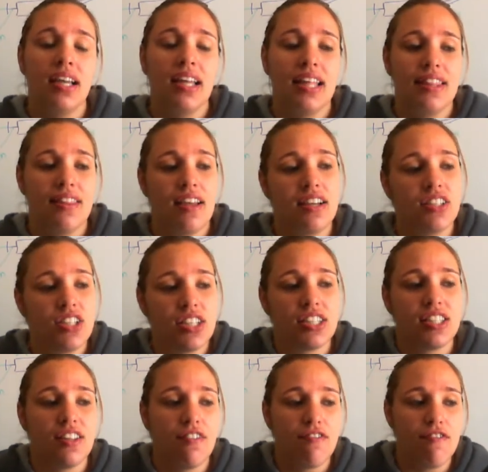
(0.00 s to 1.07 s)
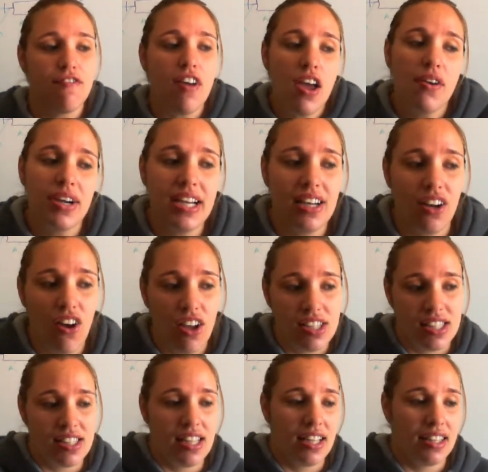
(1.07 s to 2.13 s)
And then just the very
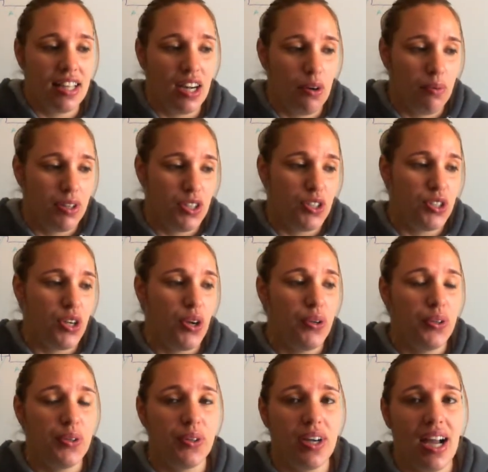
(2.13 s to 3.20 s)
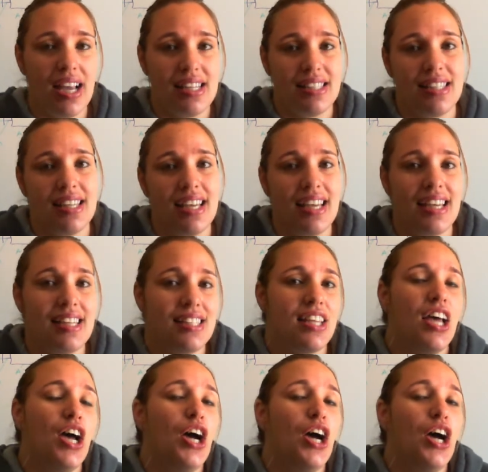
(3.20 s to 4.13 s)
last thing that I want to show you guys is